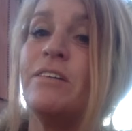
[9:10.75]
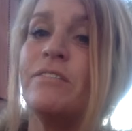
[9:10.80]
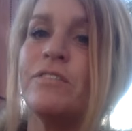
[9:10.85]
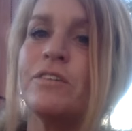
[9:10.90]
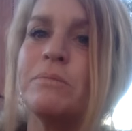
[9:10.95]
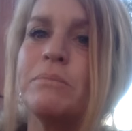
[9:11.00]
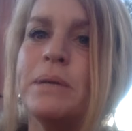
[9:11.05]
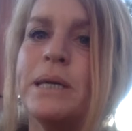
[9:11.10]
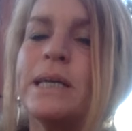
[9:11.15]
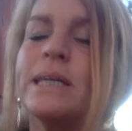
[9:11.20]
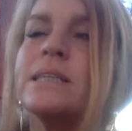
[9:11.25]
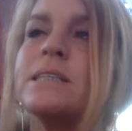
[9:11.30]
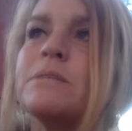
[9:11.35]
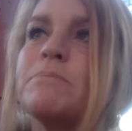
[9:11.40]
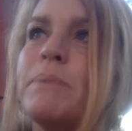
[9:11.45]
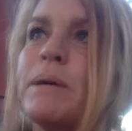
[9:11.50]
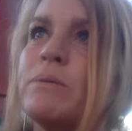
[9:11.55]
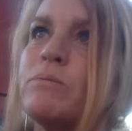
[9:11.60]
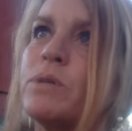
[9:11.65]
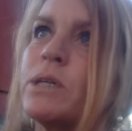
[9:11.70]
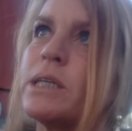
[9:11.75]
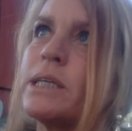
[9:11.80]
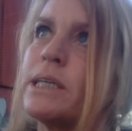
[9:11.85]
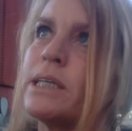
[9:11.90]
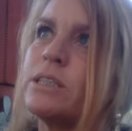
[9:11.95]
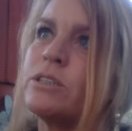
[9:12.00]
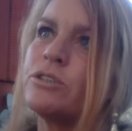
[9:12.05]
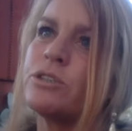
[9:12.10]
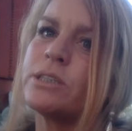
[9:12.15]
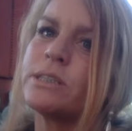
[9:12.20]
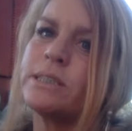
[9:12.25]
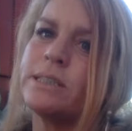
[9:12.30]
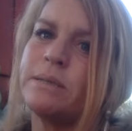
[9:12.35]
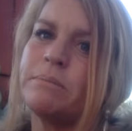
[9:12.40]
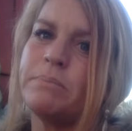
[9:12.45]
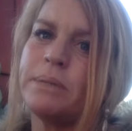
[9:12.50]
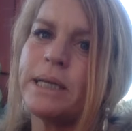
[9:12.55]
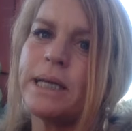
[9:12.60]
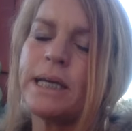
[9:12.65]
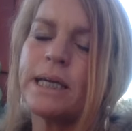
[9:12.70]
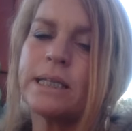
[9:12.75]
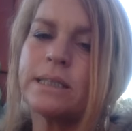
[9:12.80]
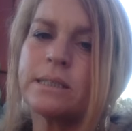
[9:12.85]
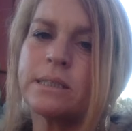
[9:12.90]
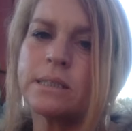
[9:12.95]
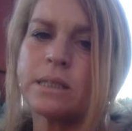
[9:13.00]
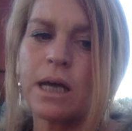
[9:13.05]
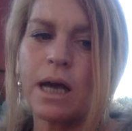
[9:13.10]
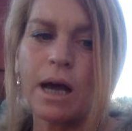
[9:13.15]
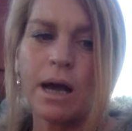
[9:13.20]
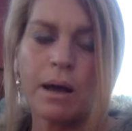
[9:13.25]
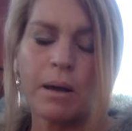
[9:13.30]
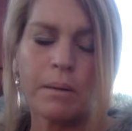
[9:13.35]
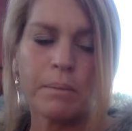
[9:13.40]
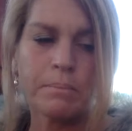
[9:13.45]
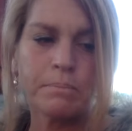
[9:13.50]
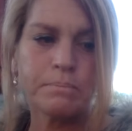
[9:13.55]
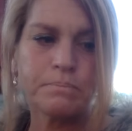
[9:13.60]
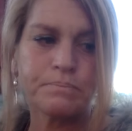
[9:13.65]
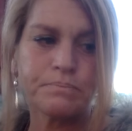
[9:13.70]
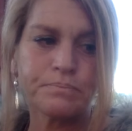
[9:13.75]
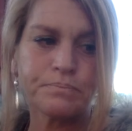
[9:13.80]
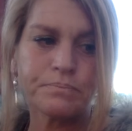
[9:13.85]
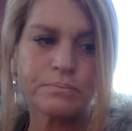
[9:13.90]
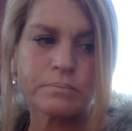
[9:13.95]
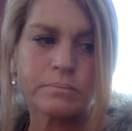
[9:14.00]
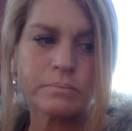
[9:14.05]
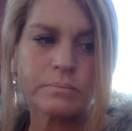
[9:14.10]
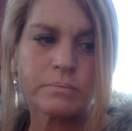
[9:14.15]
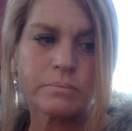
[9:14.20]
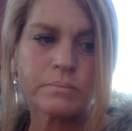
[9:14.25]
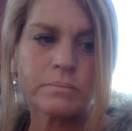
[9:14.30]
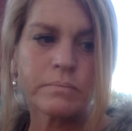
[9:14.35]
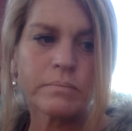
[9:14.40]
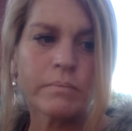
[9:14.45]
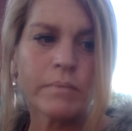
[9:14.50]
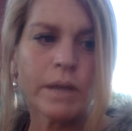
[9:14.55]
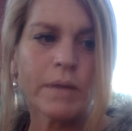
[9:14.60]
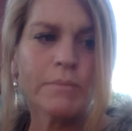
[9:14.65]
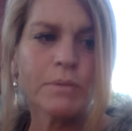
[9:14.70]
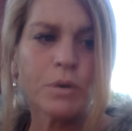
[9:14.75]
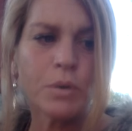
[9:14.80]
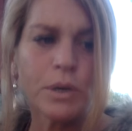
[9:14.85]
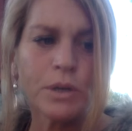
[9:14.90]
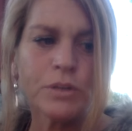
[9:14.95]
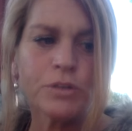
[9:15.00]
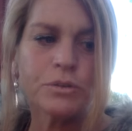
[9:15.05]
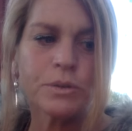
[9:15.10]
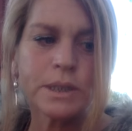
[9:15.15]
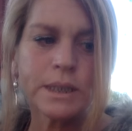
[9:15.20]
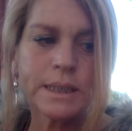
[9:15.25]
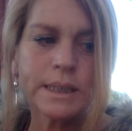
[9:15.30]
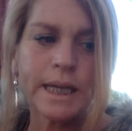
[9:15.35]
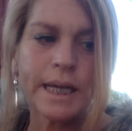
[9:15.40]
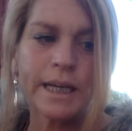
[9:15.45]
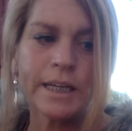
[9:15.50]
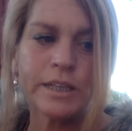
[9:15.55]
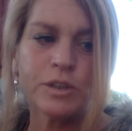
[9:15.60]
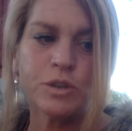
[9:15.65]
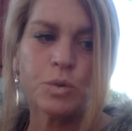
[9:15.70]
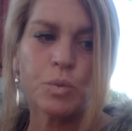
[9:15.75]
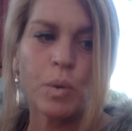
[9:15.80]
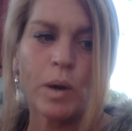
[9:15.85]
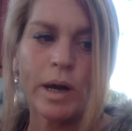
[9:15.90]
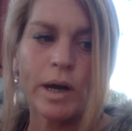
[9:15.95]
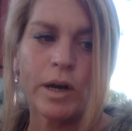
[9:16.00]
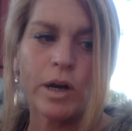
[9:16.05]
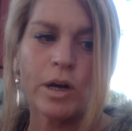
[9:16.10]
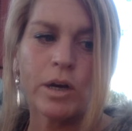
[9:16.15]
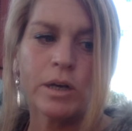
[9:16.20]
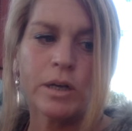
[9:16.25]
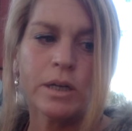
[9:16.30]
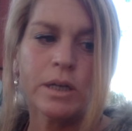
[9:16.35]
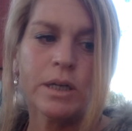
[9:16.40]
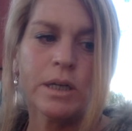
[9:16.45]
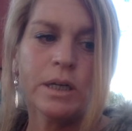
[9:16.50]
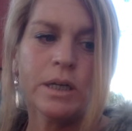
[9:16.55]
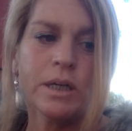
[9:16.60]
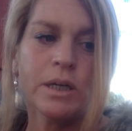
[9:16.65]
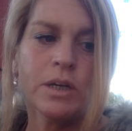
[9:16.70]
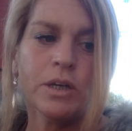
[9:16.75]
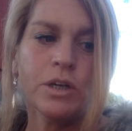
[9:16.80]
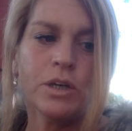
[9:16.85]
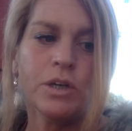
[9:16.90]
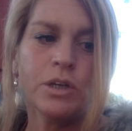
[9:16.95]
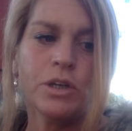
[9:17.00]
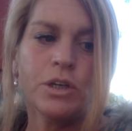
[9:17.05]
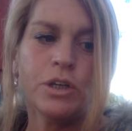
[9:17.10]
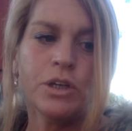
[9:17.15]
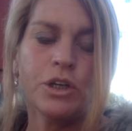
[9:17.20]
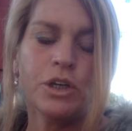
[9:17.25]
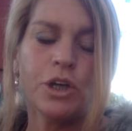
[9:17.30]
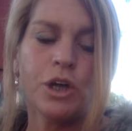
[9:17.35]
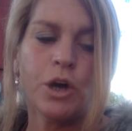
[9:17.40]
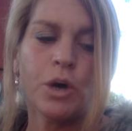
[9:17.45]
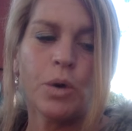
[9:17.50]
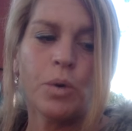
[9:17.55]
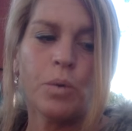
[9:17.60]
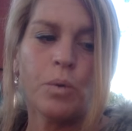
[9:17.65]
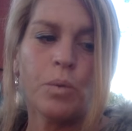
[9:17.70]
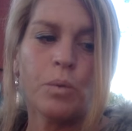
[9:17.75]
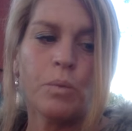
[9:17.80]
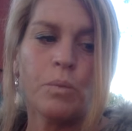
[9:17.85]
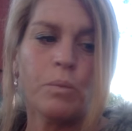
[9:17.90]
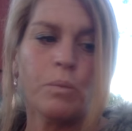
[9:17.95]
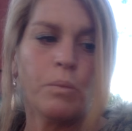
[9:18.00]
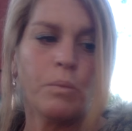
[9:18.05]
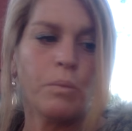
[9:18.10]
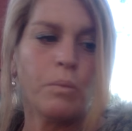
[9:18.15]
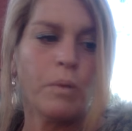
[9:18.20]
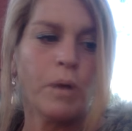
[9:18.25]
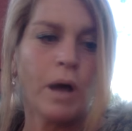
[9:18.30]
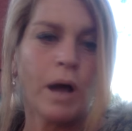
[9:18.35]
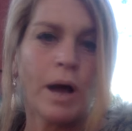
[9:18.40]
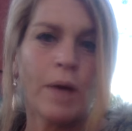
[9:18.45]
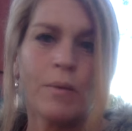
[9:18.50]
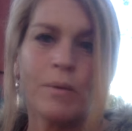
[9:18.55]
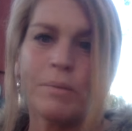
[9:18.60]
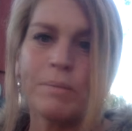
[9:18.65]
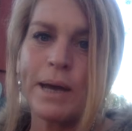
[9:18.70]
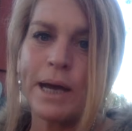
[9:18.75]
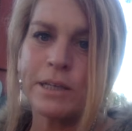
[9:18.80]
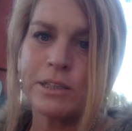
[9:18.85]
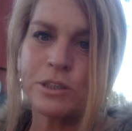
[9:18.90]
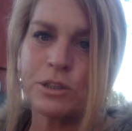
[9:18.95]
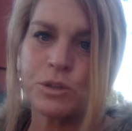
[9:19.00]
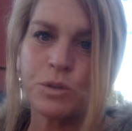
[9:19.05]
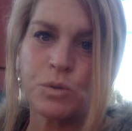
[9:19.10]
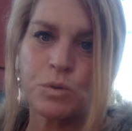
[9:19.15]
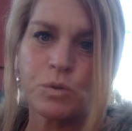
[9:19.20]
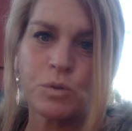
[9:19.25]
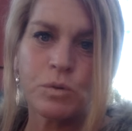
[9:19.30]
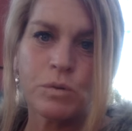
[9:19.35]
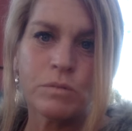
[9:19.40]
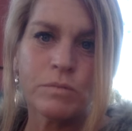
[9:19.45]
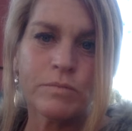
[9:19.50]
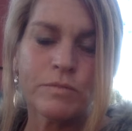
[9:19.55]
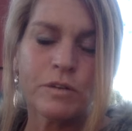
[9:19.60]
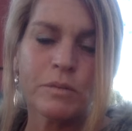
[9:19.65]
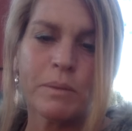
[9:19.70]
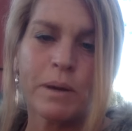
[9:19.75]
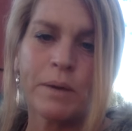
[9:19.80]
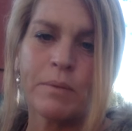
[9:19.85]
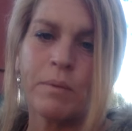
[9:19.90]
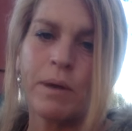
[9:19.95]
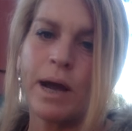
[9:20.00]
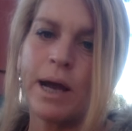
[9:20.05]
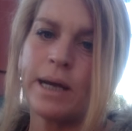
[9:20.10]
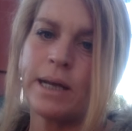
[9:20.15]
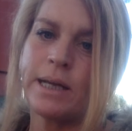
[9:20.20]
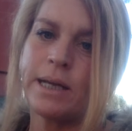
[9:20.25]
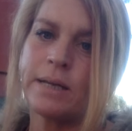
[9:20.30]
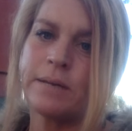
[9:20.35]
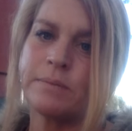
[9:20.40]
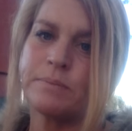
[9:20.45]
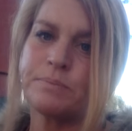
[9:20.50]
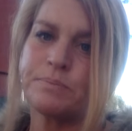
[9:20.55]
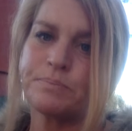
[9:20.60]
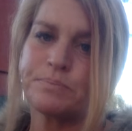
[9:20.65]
For me, it's been really interesting because um, I'm going through a stage where, you know, I went back to school for my writing.